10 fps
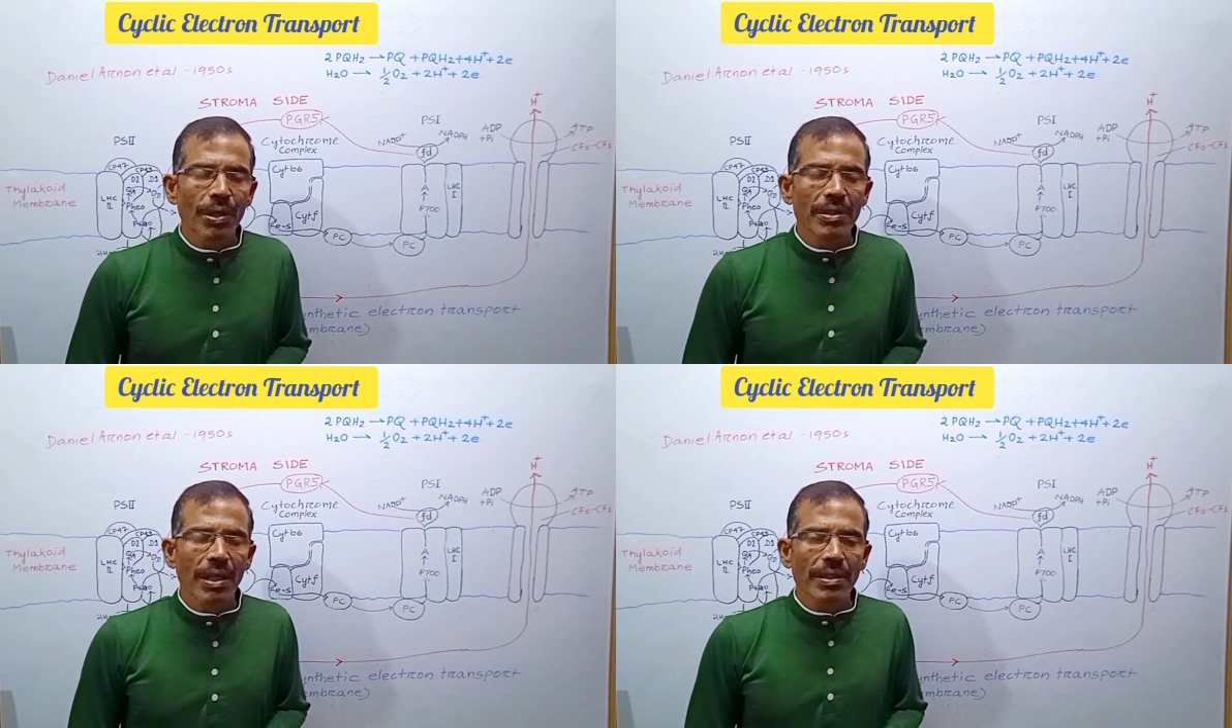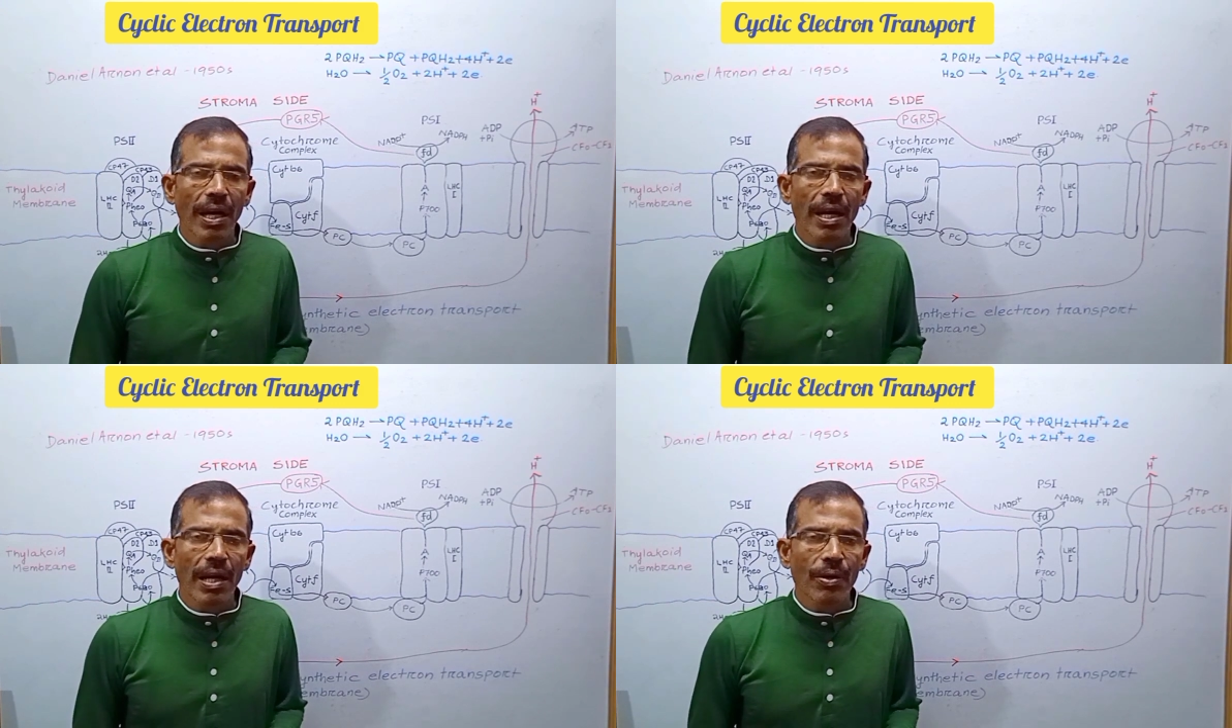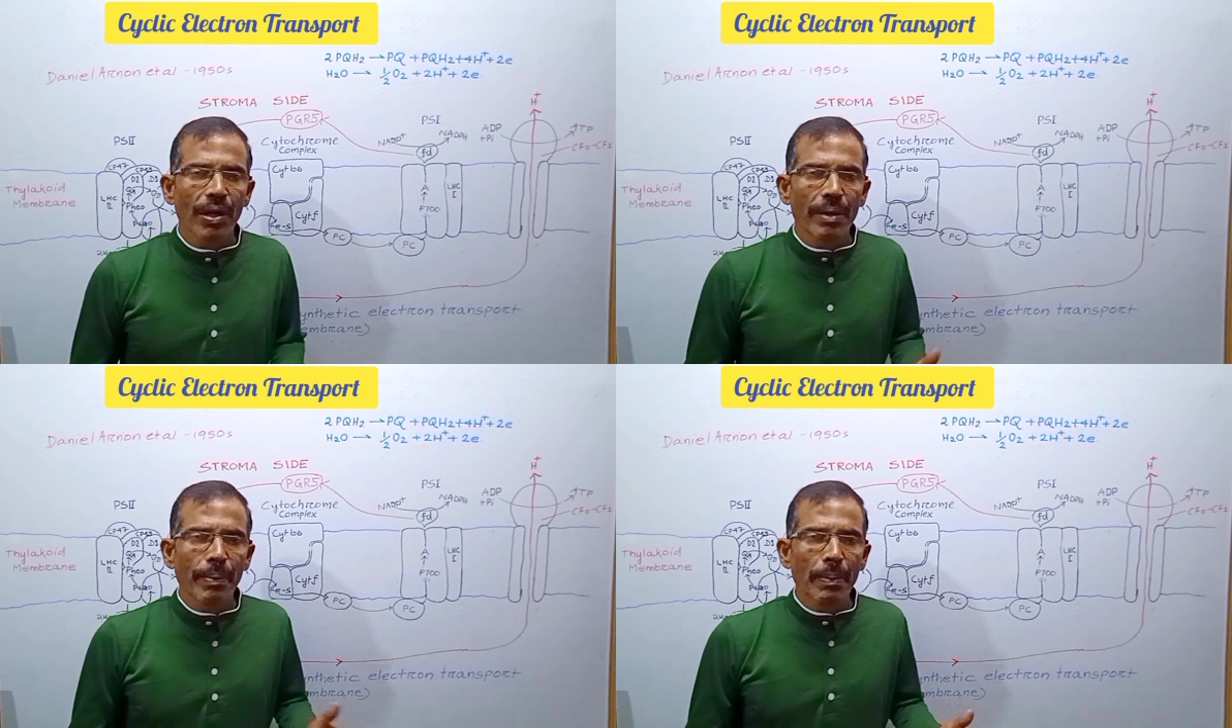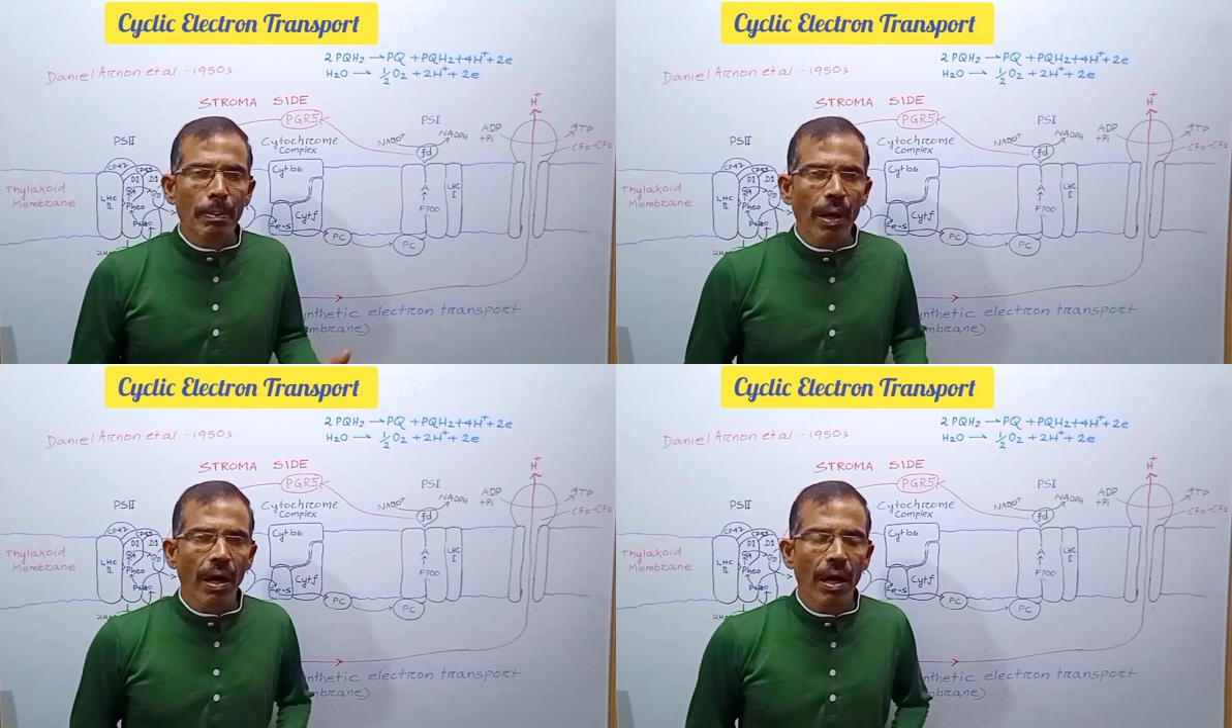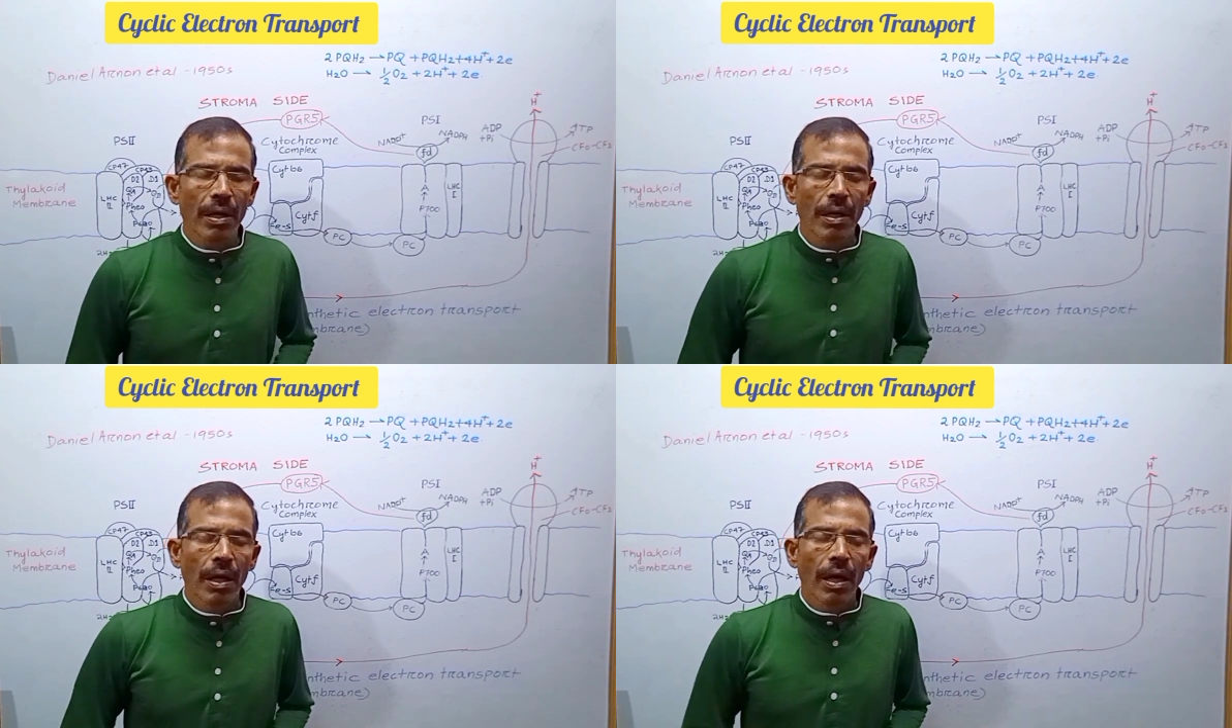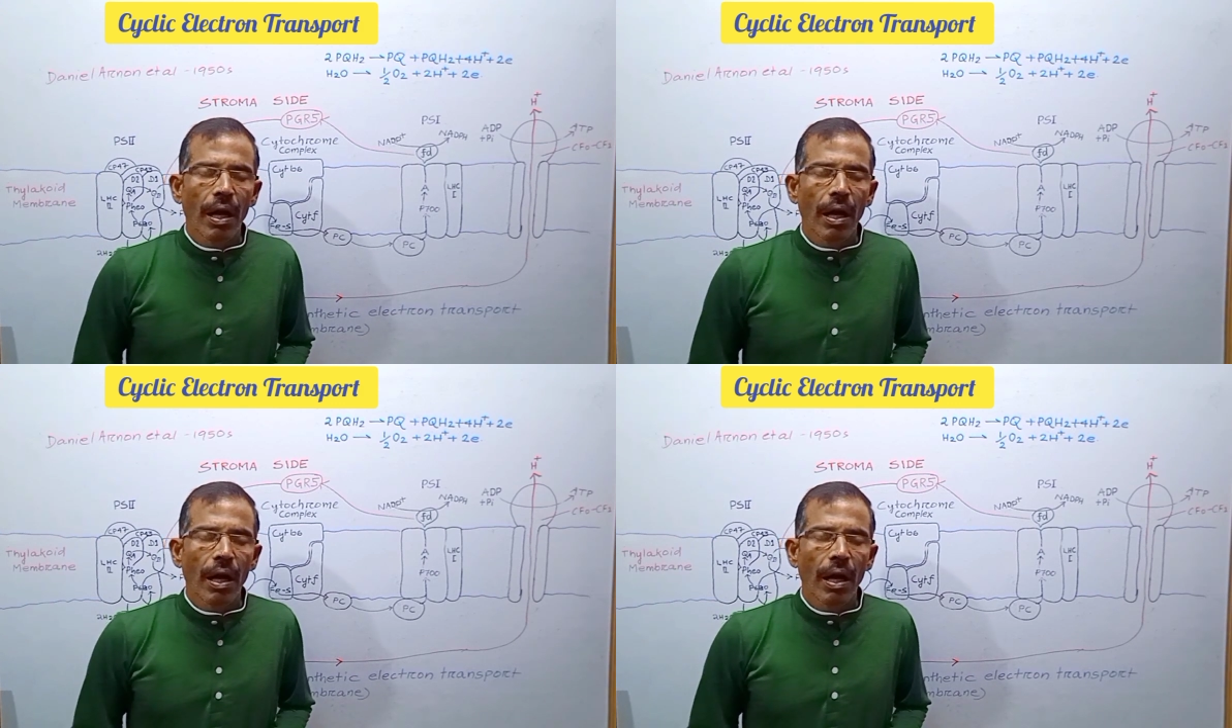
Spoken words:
in the thylakoid membrane